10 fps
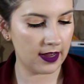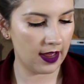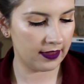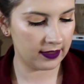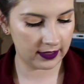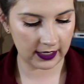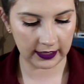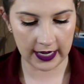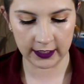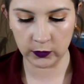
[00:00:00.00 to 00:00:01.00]
And then the
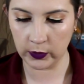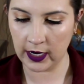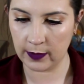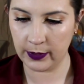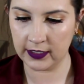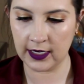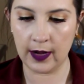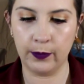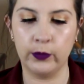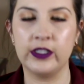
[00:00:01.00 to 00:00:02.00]
last one I picked
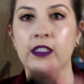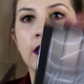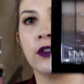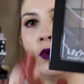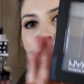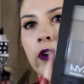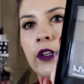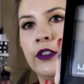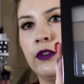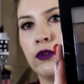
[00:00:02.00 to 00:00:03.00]
up was the
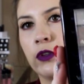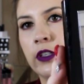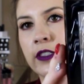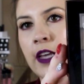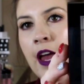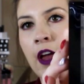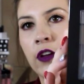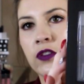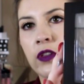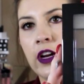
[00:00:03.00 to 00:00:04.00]
Cool Neutrals.
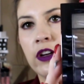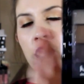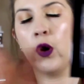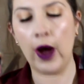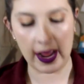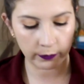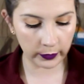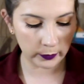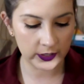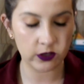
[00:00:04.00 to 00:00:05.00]
So there you go. I
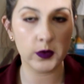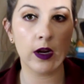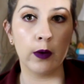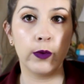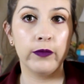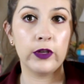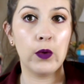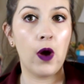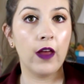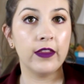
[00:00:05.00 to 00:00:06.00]
will be doing a
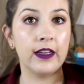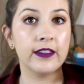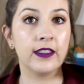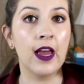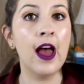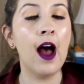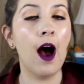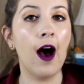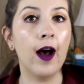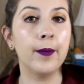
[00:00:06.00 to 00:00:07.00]
review on these
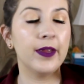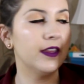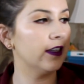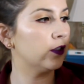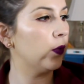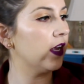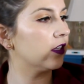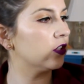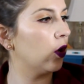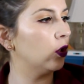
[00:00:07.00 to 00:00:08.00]
this
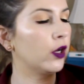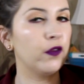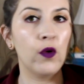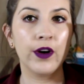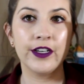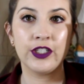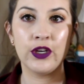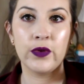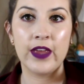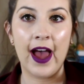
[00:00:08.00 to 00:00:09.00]
week, so look forward
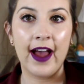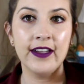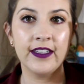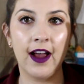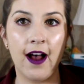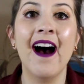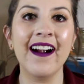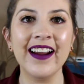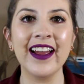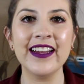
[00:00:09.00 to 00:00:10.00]
to that. Alright
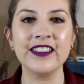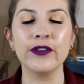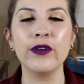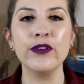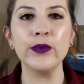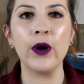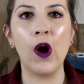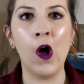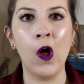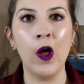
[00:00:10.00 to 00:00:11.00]
guys, so those were
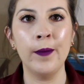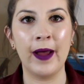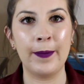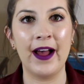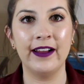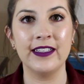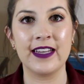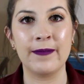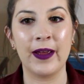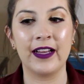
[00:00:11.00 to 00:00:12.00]
all my palettes
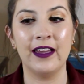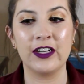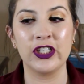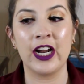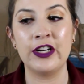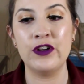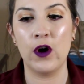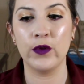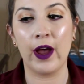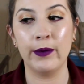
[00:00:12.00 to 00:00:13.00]
in my collection. I
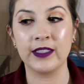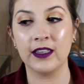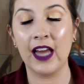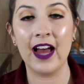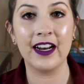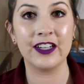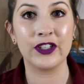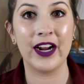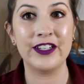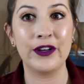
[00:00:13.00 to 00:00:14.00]
know that was a lot. I
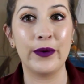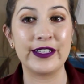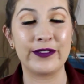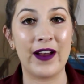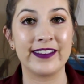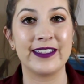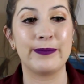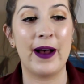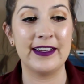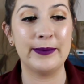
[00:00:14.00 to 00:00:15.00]
tried to go as fast as
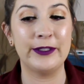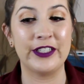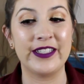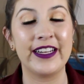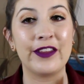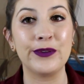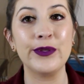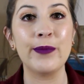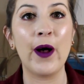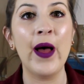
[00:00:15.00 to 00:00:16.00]
possible just to get through
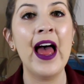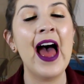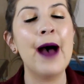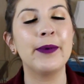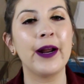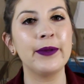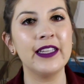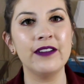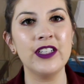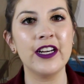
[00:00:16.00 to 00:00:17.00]
them all, but I would
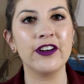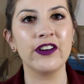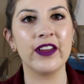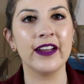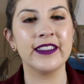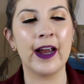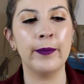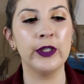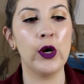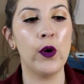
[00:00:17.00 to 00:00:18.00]
love to hear your thoughts down
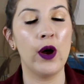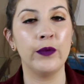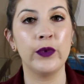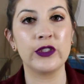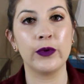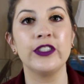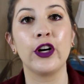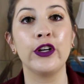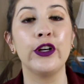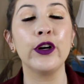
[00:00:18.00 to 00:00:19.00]
below on which ones
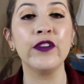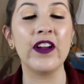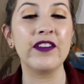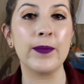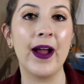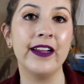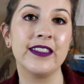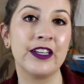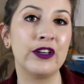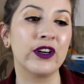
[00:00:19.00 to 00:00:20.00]
are your favorite
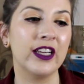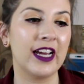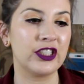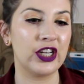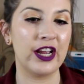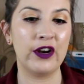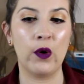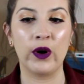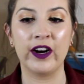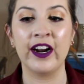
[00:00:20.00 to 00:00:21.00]
palettes in your collection,
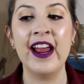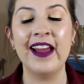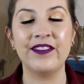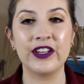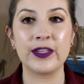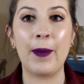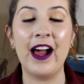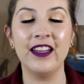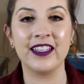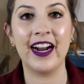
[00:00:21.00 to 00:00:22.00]
or if there's a
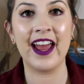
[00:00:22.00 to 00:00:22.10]
palette that I